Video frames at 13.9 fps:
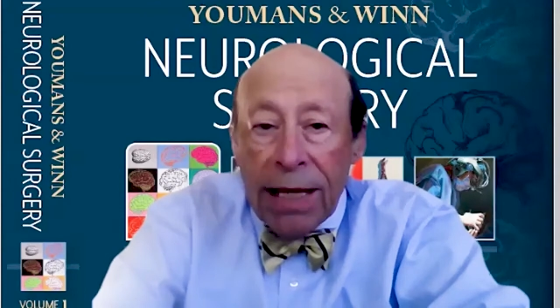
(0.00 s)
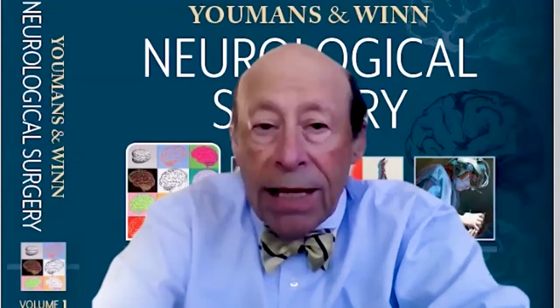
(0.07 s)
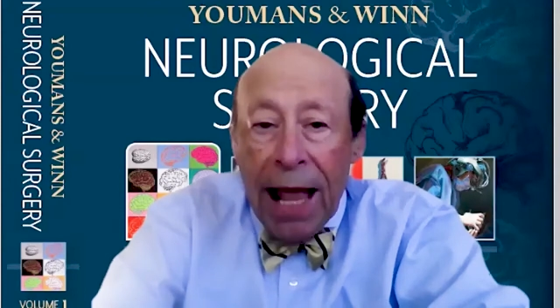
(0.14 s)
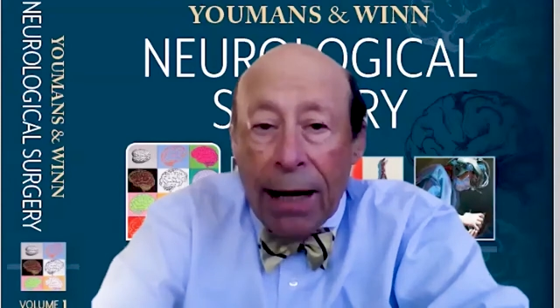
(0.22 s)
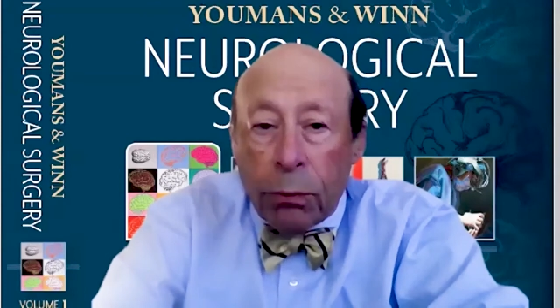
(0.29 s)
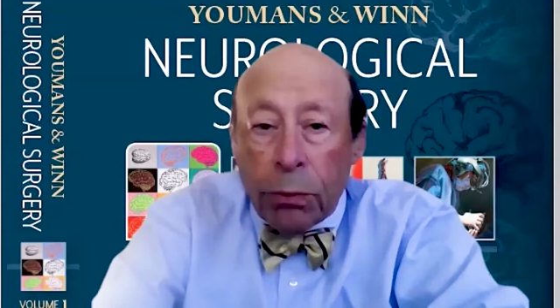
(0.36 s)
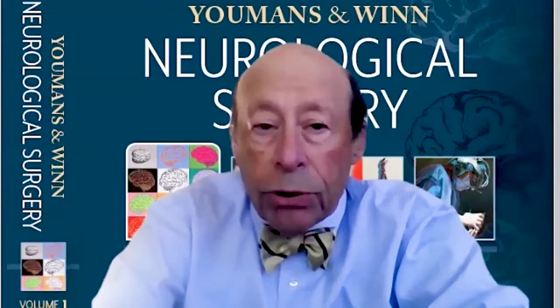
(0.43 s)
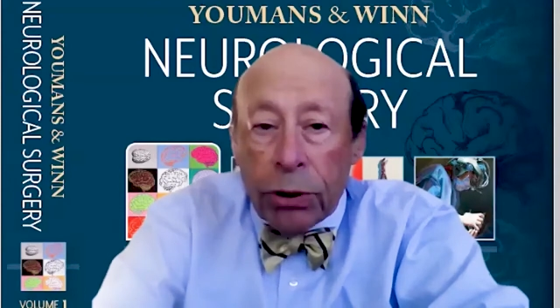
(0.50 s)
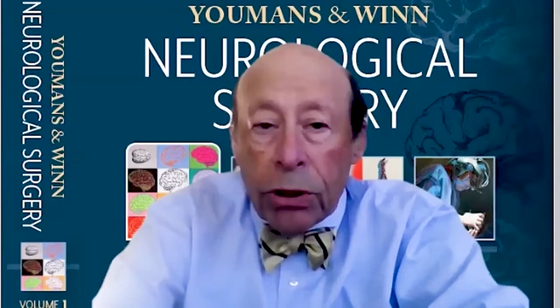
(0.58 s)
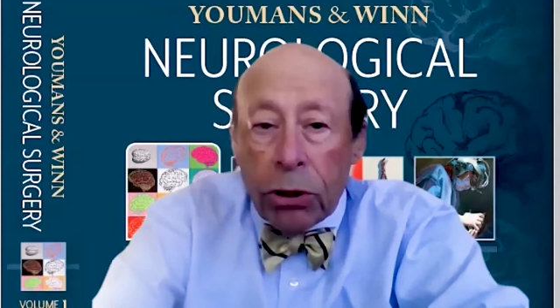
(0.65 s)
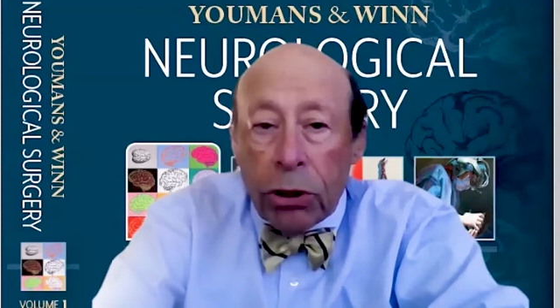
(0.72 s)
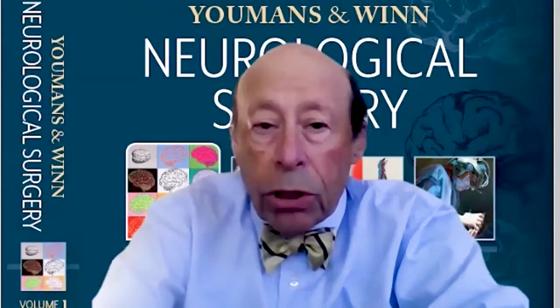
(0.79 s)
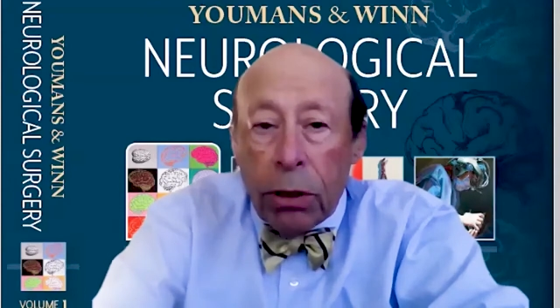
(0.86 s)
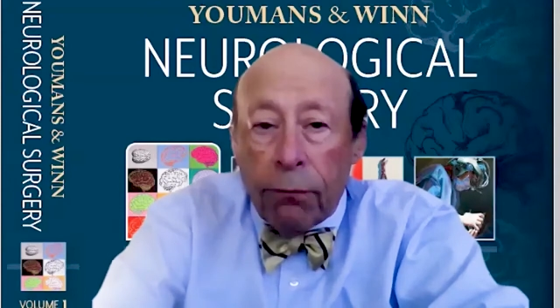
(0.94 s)
The
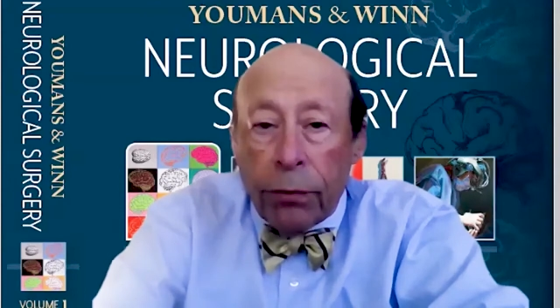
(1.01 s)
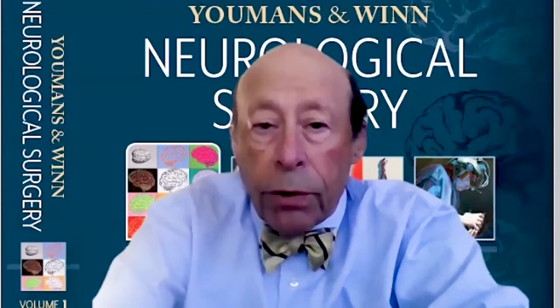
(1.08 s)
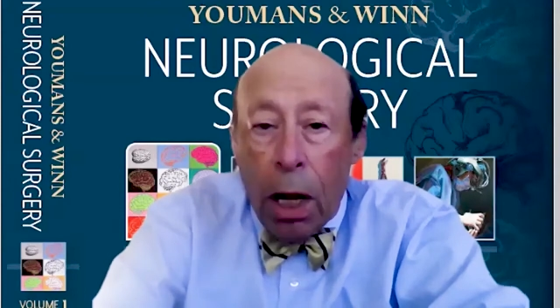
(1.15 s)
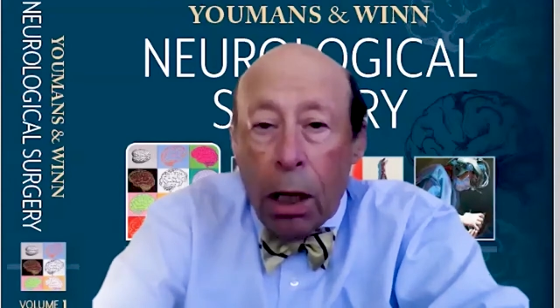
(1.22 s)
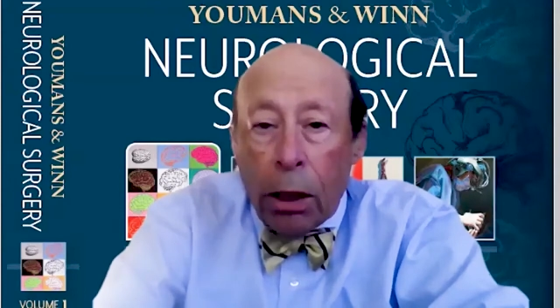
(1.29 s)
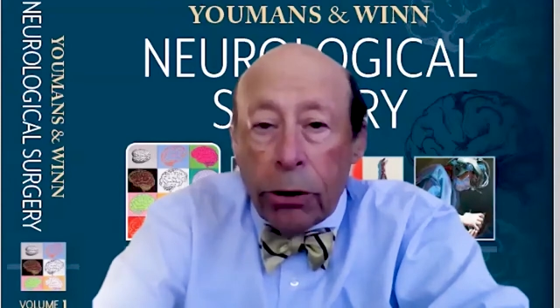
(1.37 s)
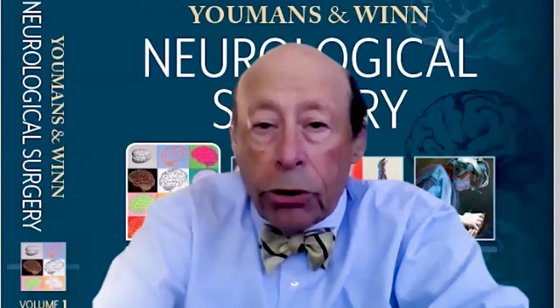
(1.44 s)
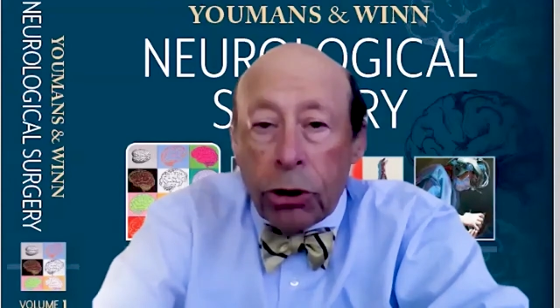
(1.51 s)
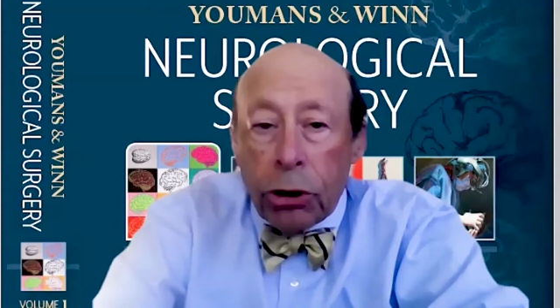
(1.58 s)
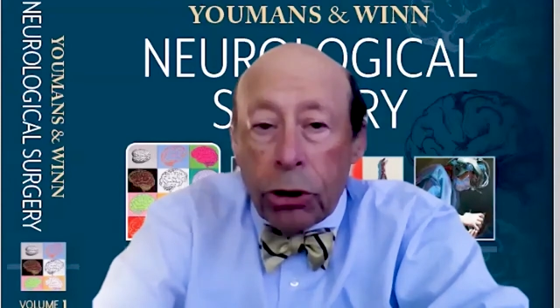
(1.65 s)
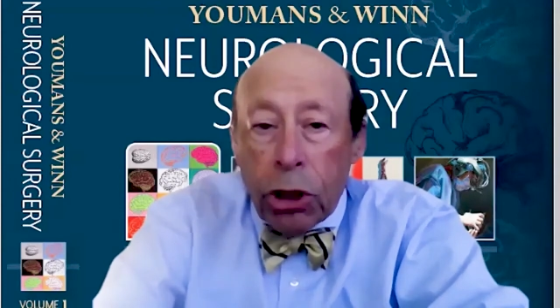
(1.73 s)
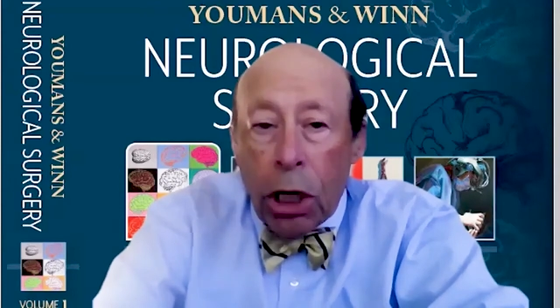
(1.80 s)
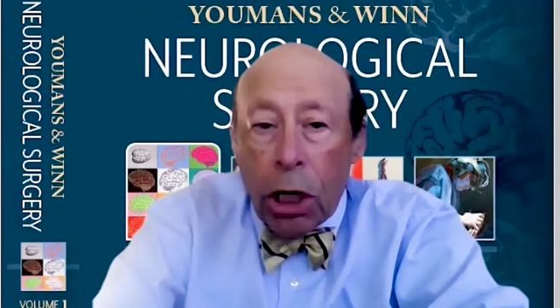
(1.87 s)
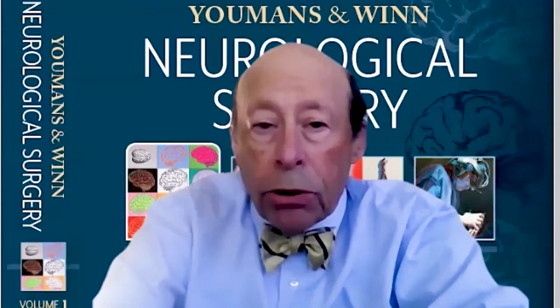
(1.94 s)
acquisition of knowledge
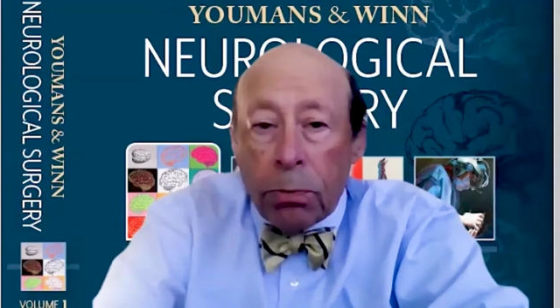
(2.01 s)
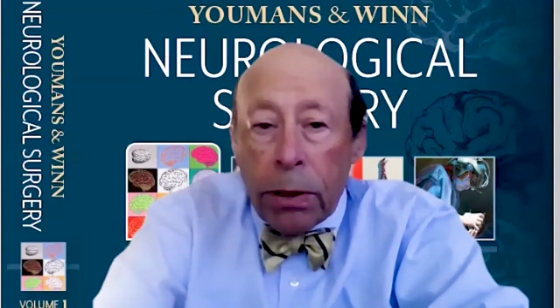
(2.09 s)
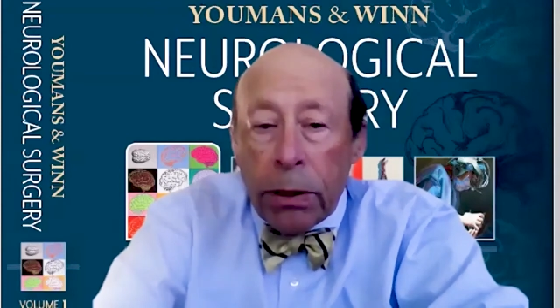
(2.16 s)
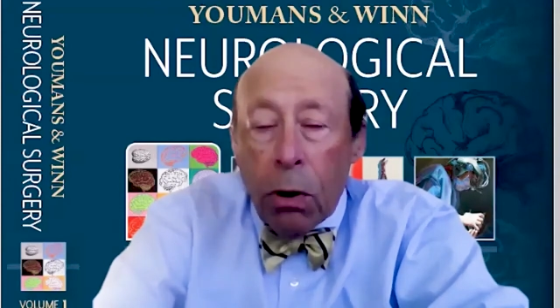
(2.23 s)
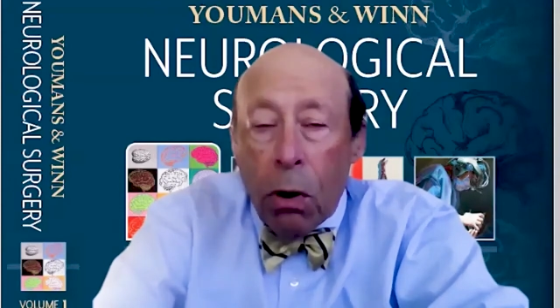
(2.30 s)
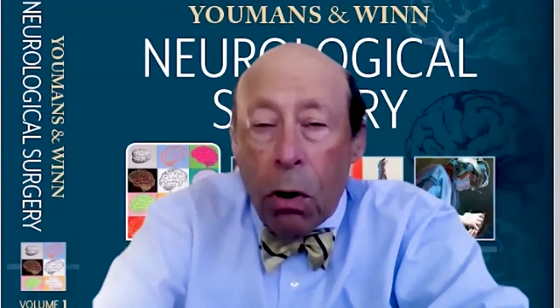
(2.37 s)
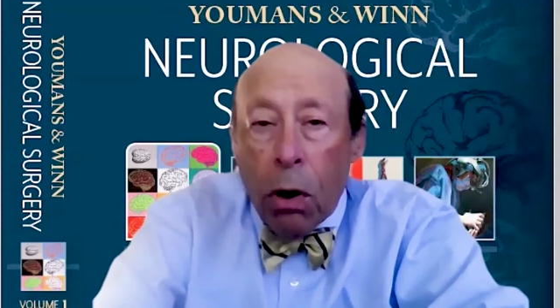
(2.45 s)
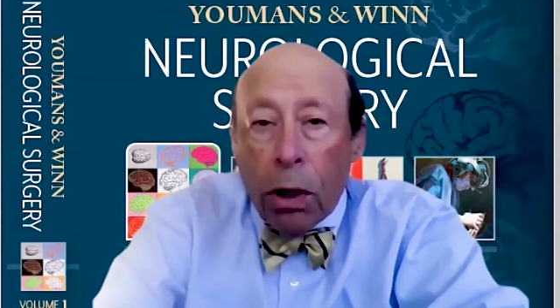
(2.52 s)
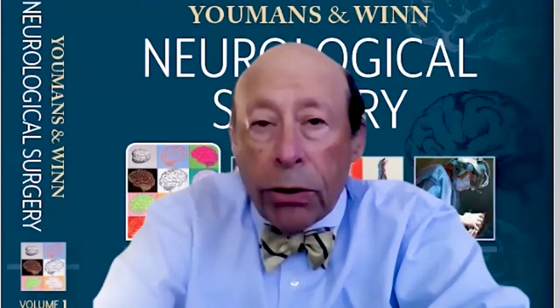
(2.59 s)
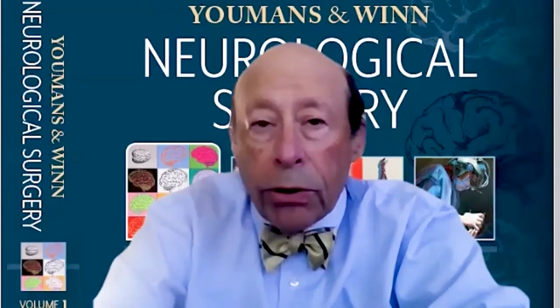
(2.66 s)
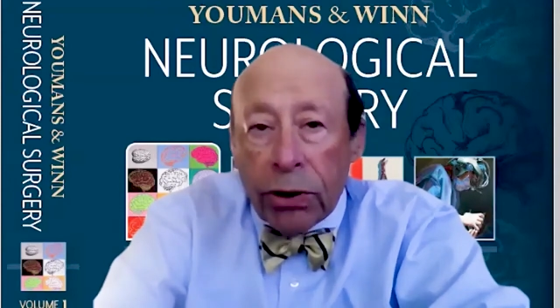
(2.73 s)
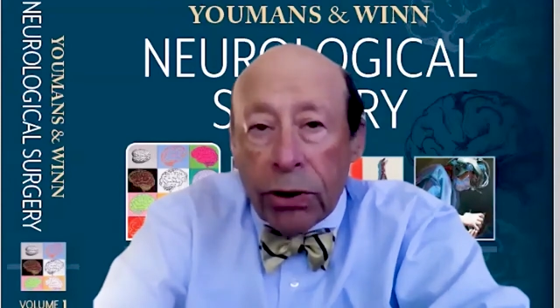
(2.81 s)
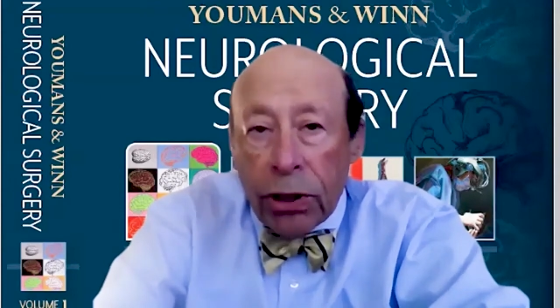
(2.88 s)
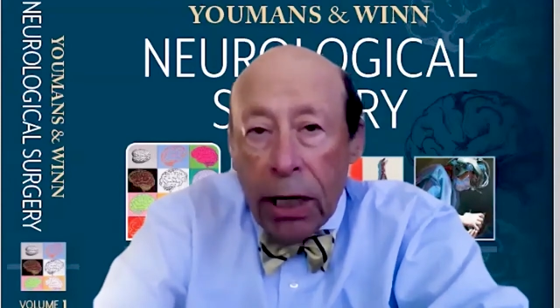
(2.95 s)
and judgment are
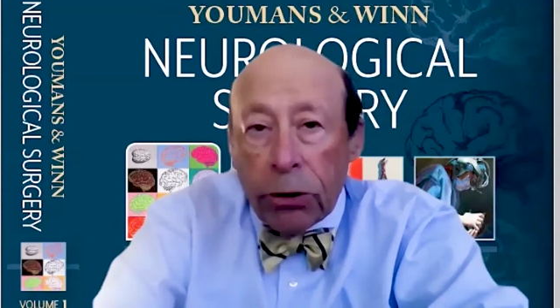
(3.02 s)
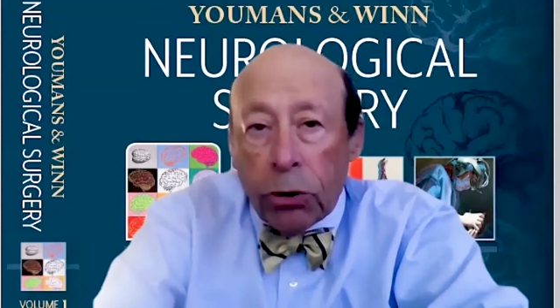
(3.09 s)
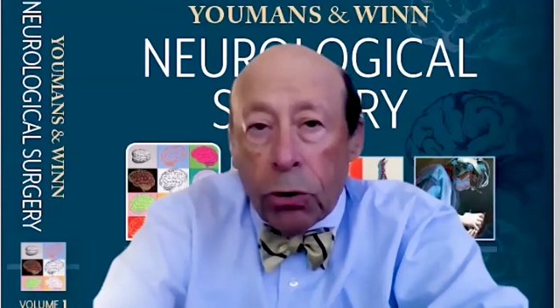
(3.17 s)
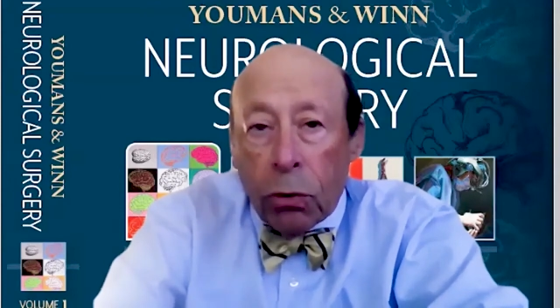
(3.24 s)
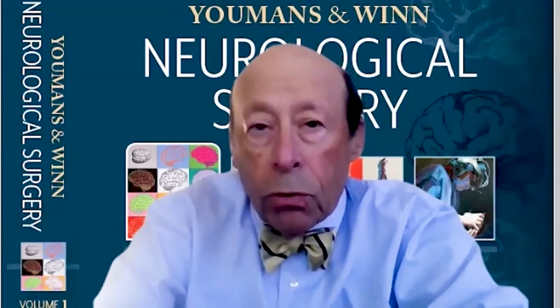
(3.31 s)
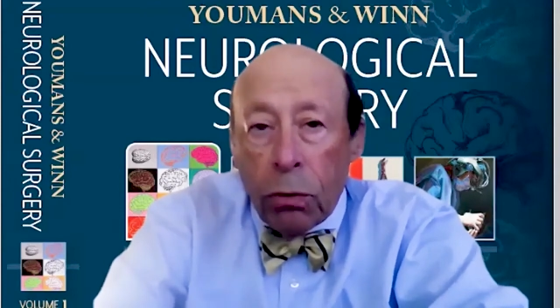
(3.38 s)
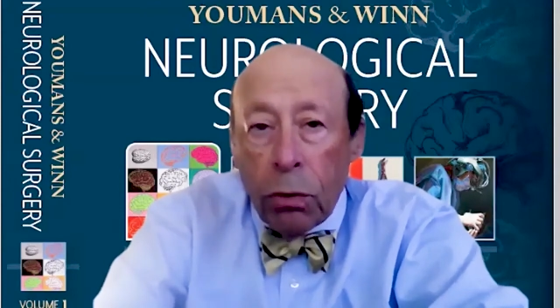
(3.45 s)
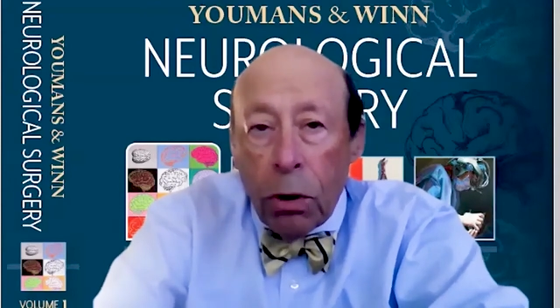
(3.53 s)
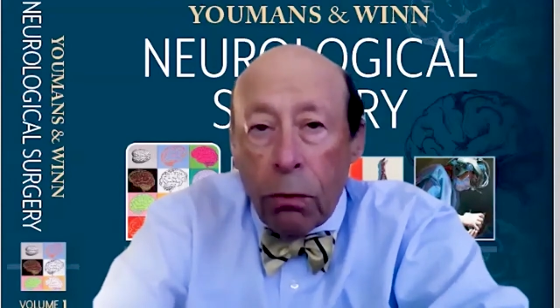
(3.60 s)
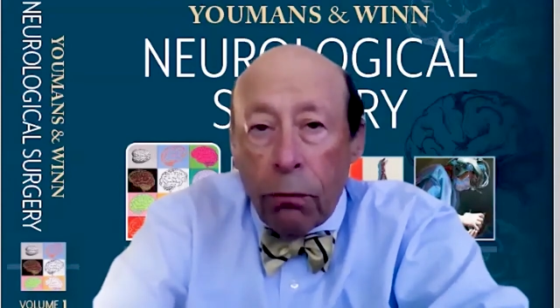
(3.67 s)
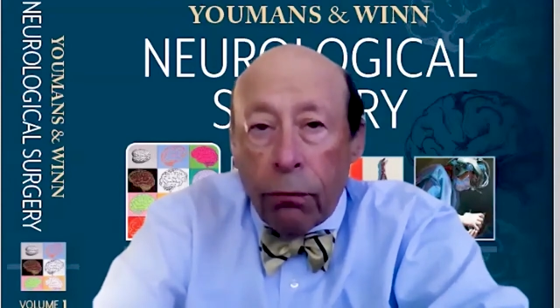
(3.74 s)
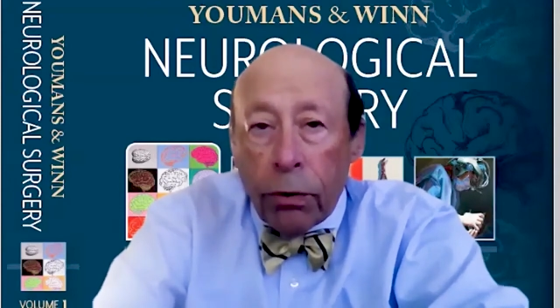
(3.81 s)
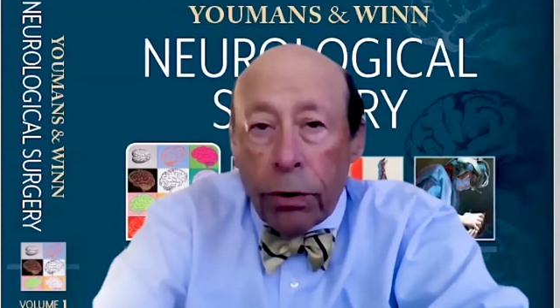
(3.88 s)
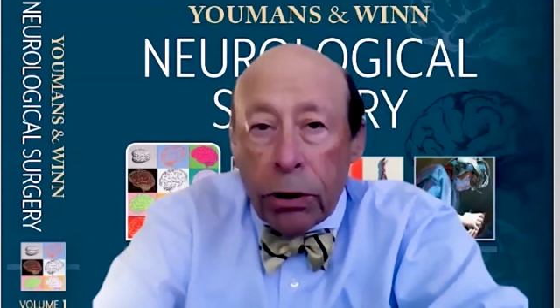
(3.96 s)
essential
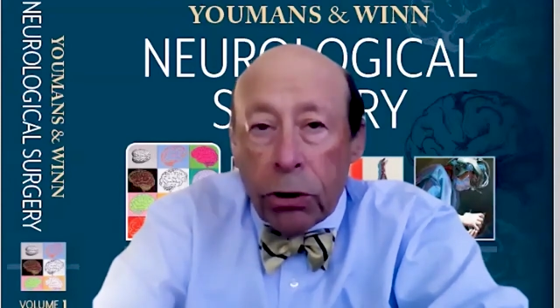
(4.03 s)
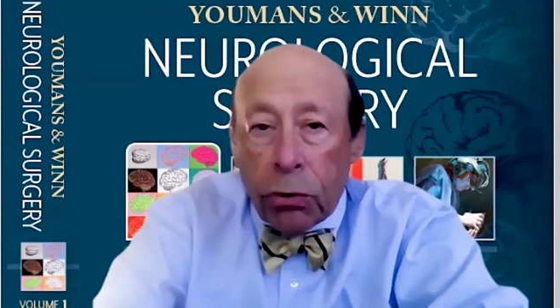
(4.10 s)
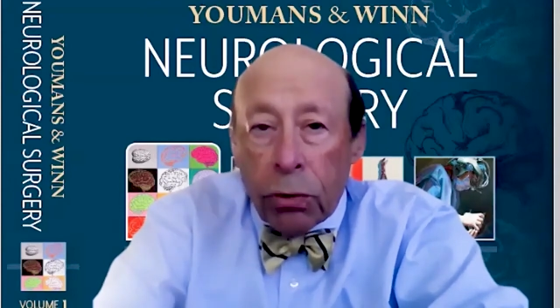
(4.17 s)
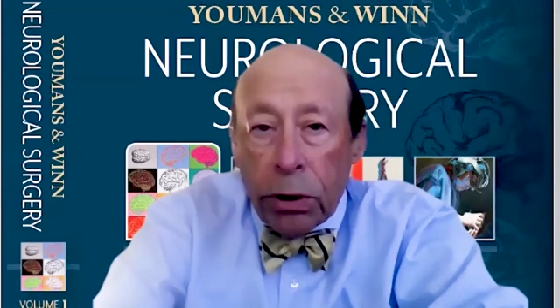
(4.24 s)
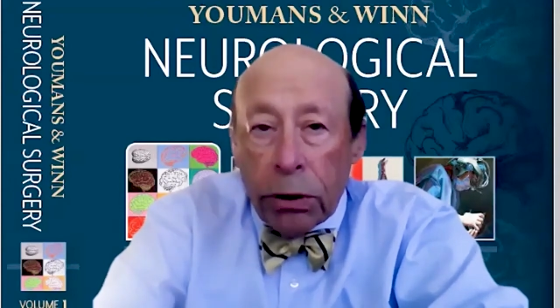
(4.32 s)
for this